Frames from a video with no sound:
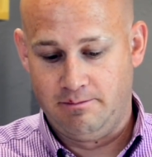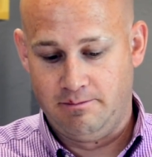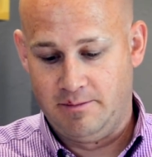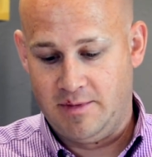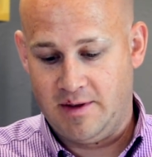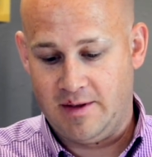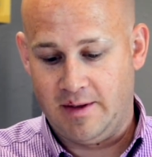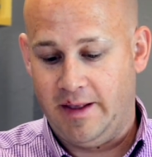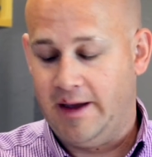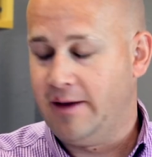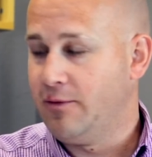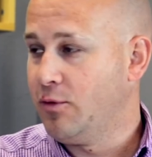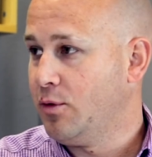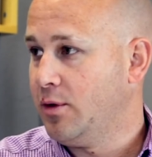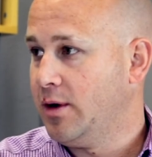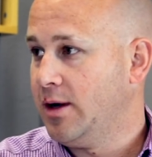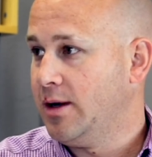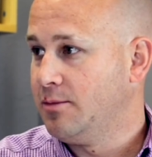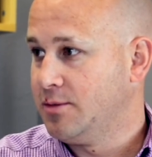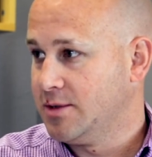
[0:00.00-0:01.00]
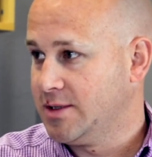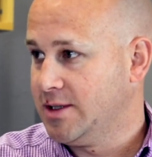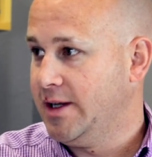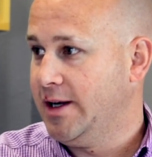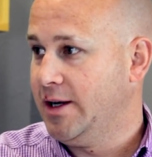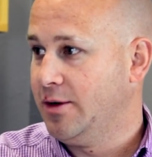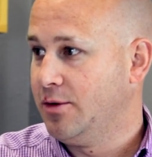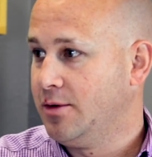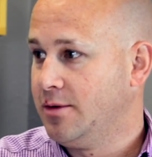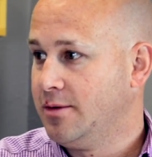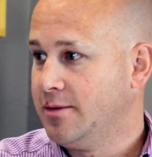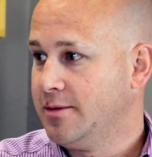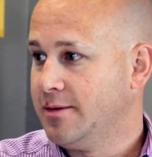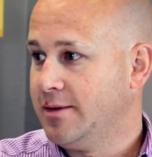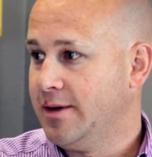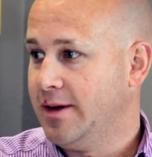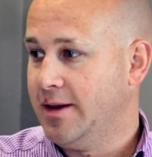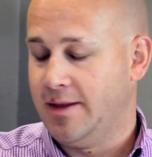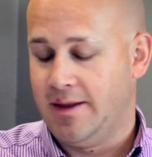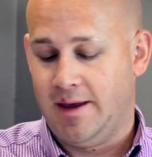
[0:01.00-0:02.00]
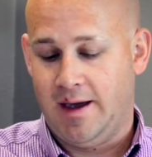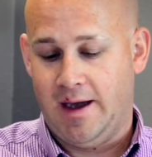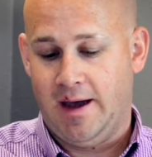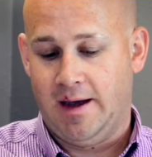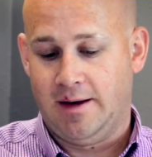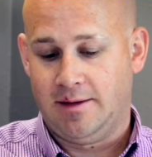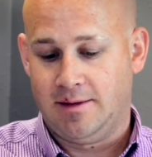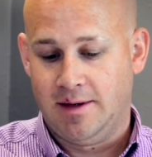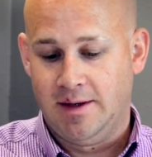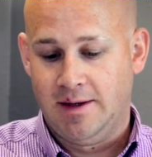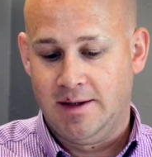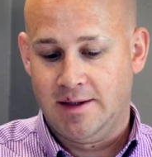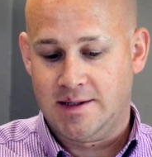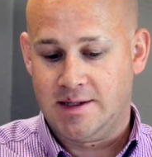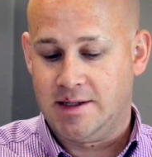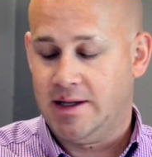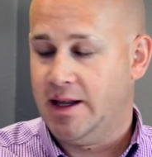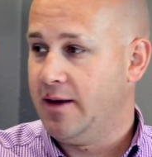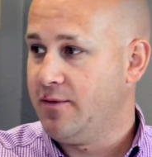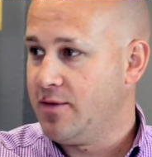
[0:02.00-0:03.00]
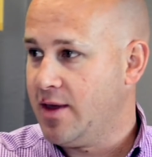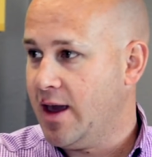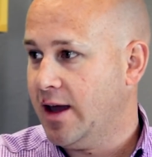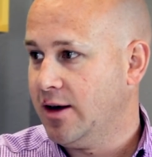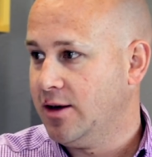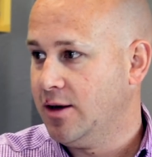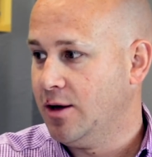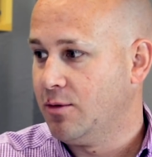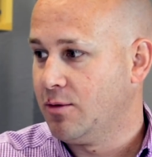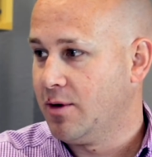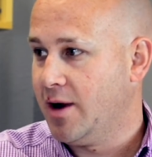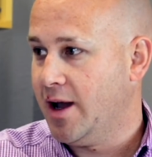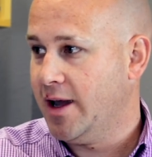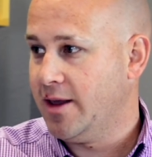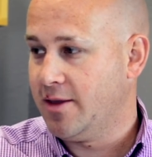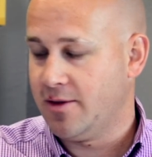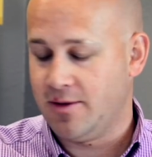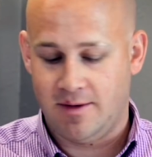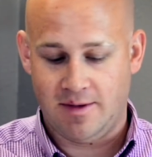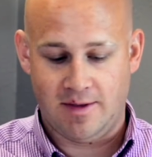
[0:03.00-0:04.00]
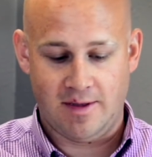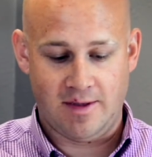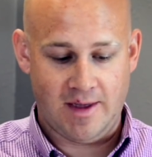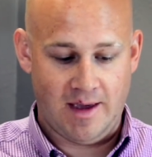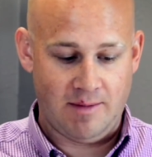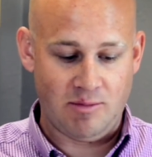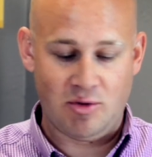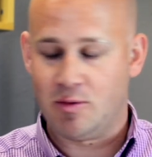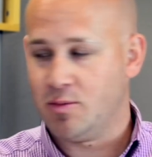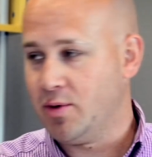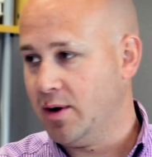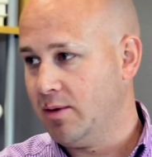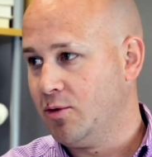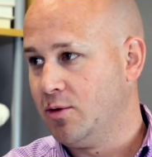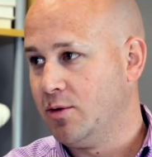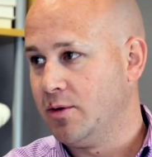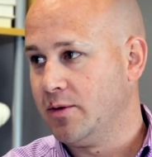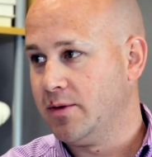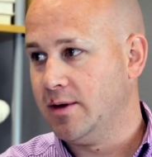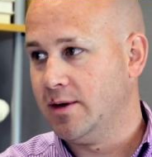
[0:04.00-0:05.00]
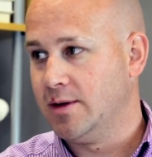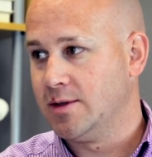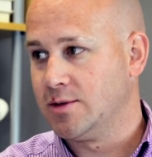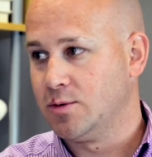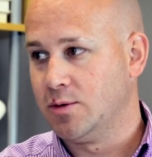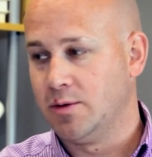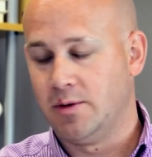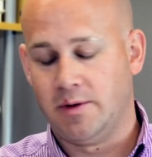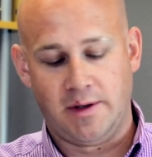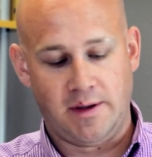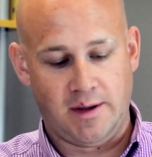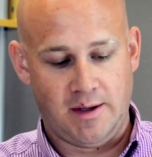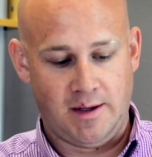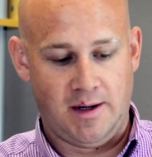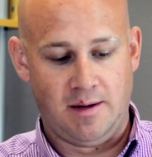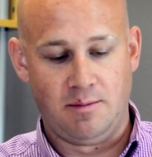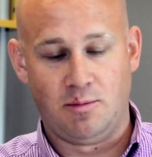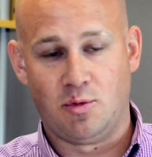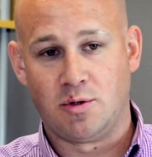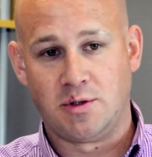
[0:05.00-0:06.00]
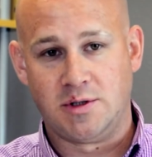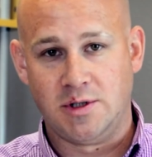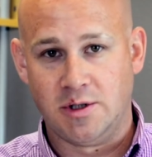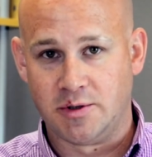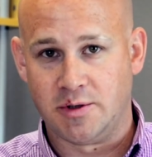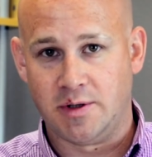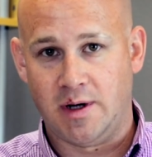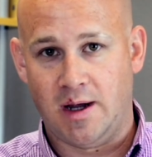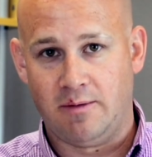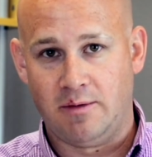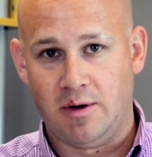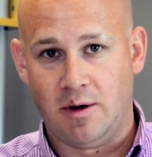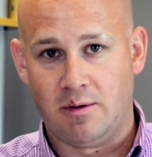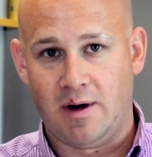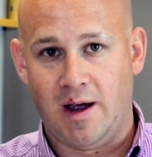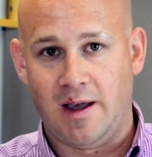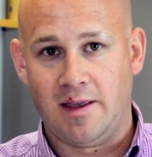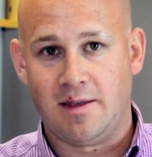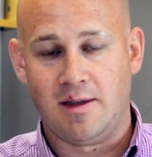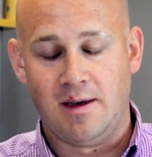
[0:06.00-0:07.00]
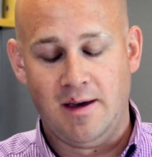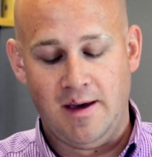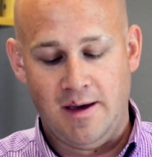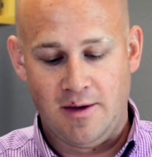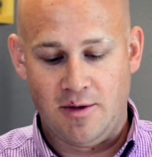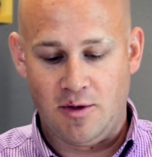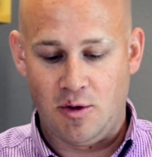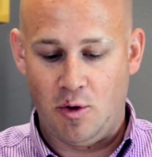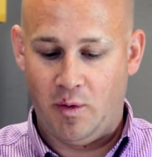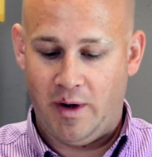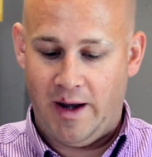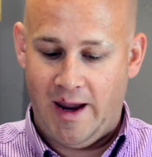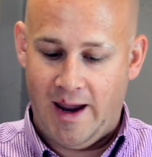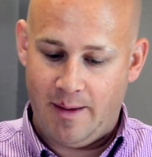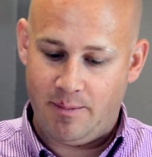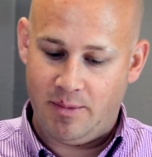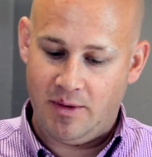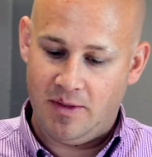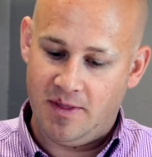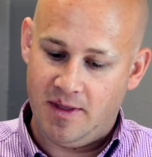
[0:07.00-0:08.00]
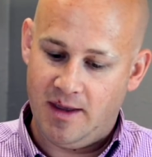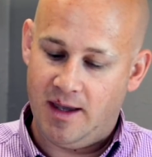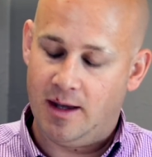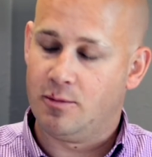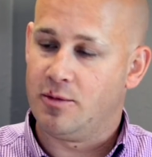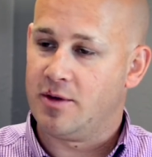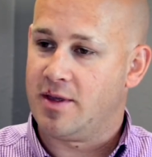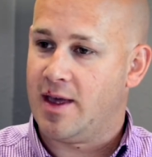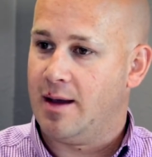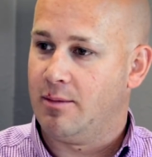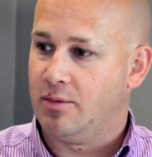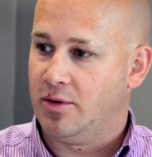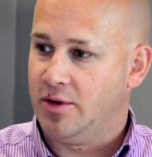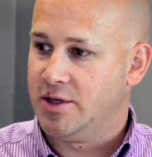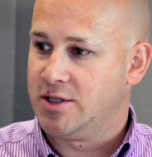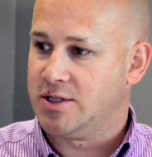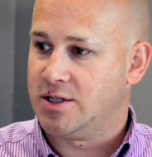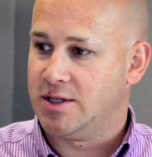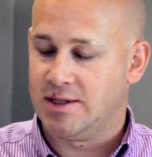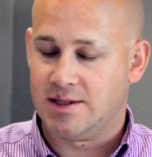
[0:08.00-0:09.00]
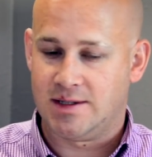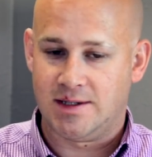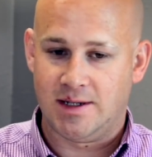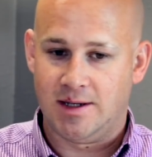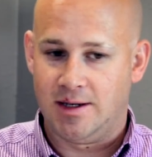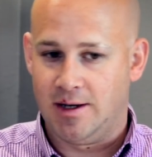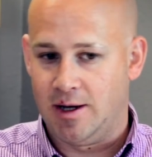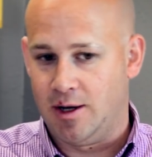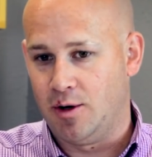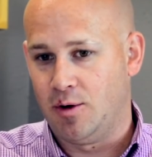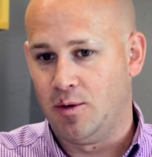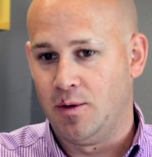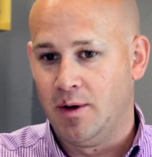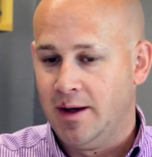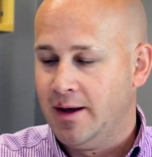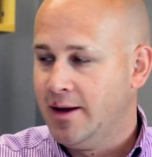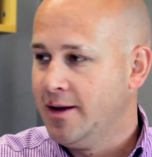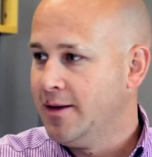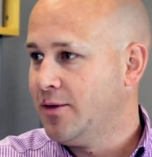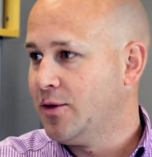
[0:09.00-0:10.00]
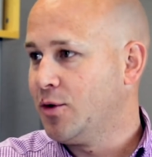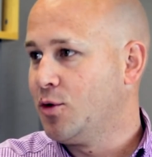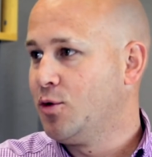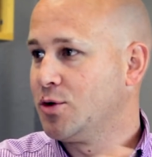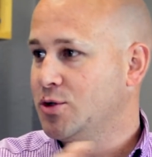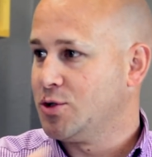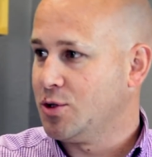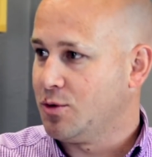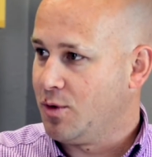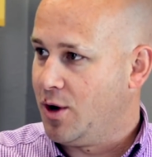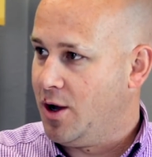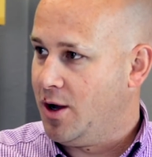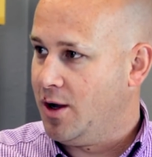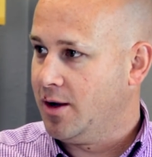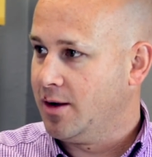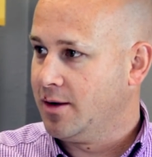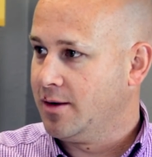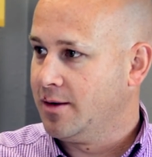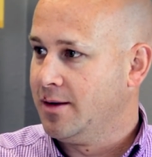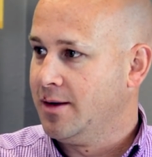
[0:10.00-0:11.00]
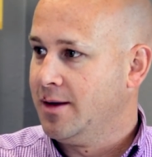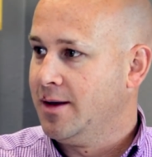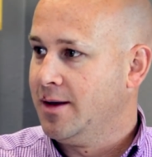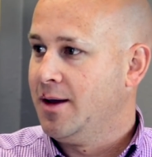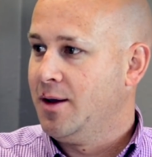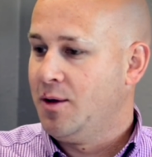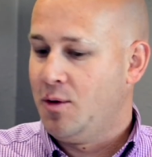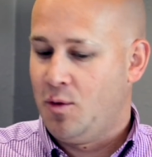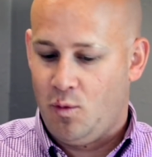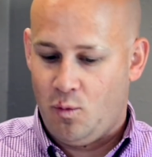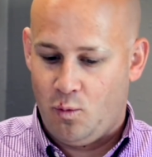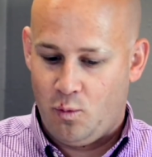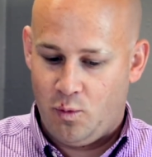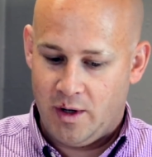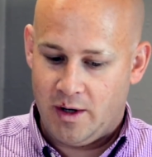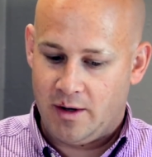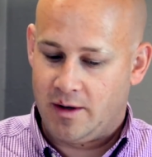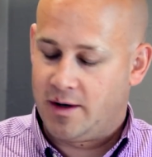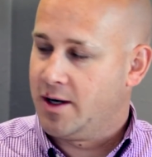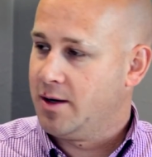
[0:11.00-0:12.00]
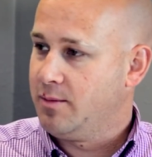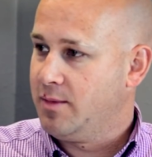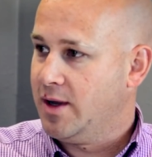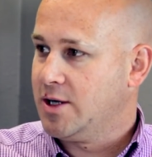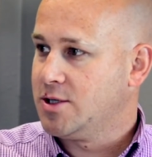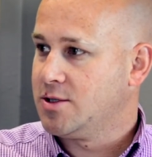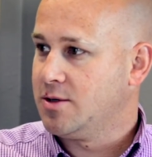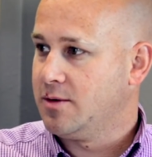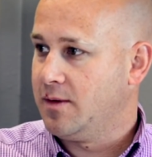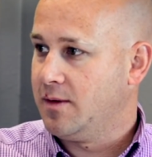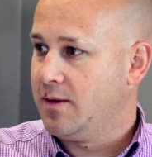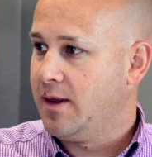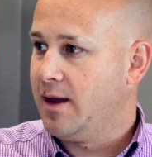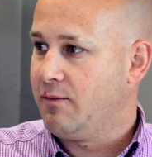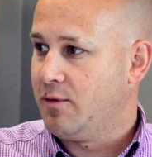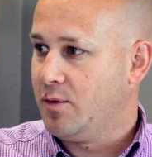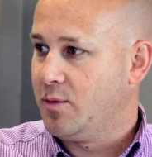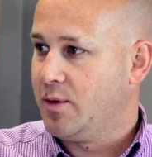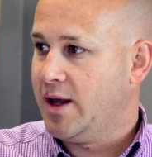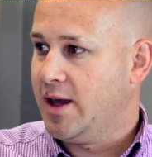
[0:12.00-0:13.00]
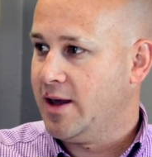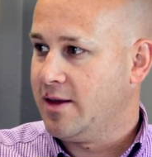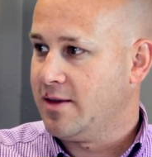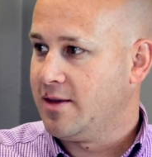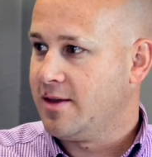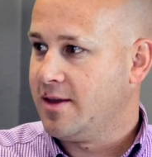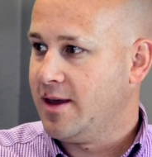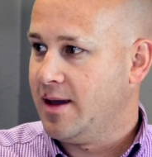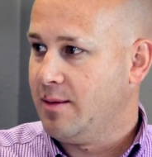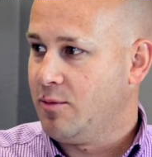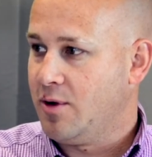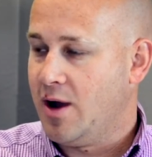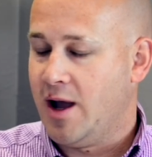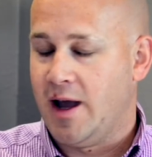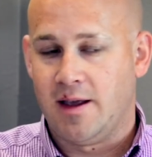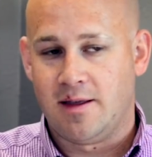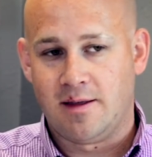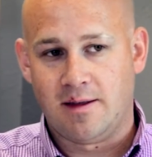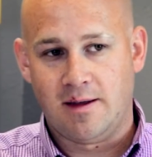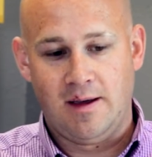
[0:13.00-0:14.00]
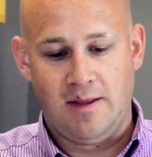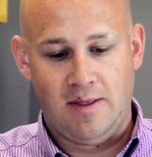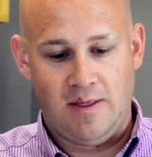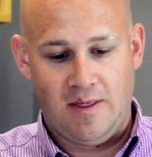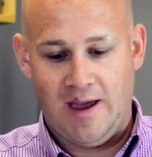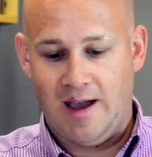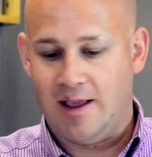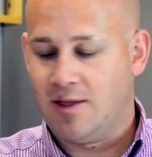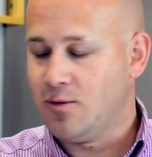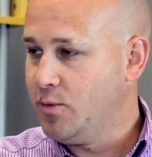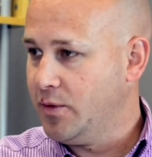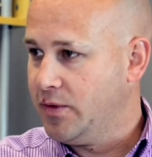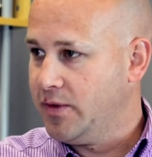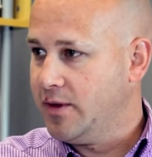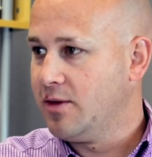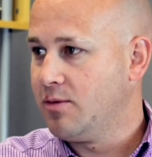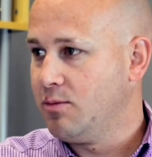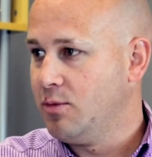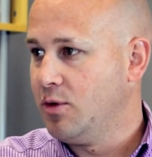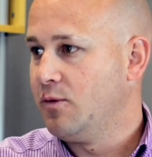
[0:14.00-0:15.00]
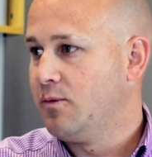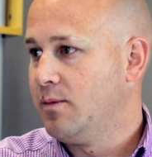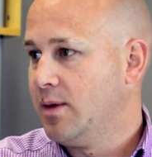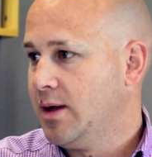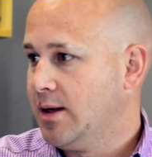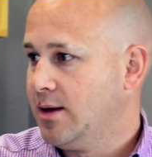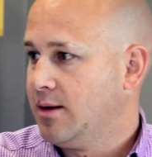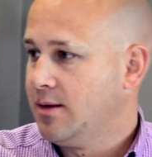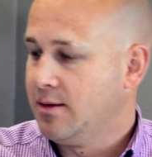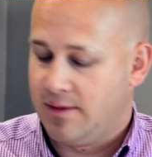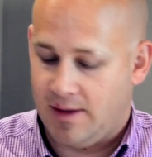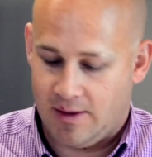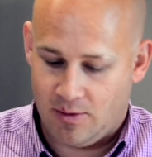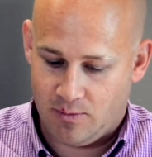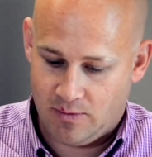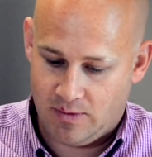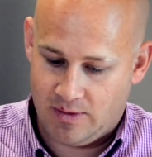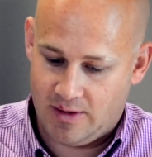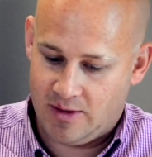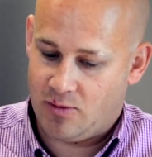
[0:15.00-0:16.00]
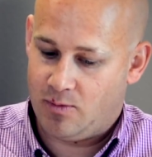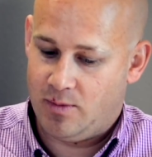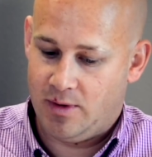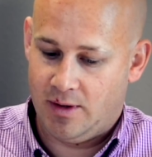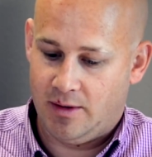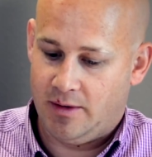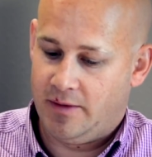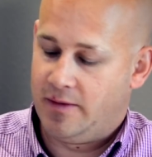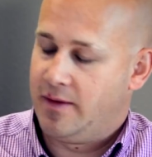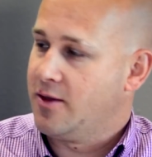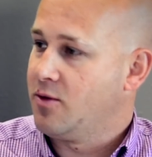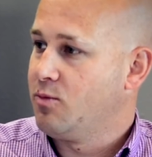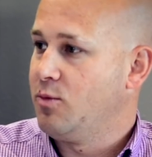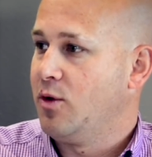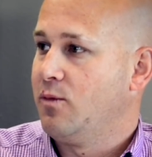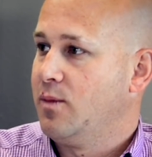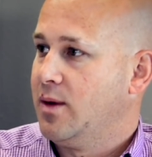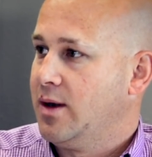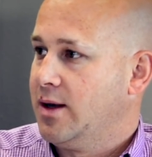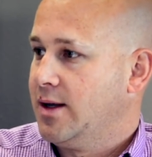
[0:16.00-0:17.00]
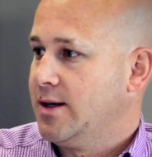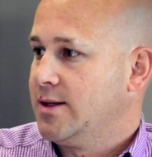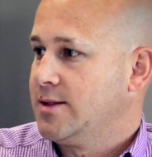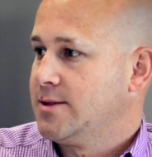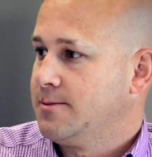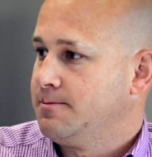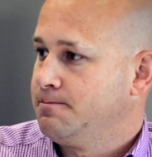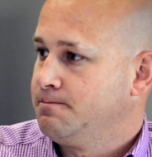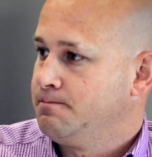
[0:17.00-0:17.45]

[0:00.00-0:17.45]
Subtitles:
slavery was legal and that slaves had no rights is the same Supreme Court that is ruling that unborn children have no rights. So what happened then was abolitionists said, no, the courts are wrong. We're going to make sure that everyone has the same rights, and that's what this bill and this movement does.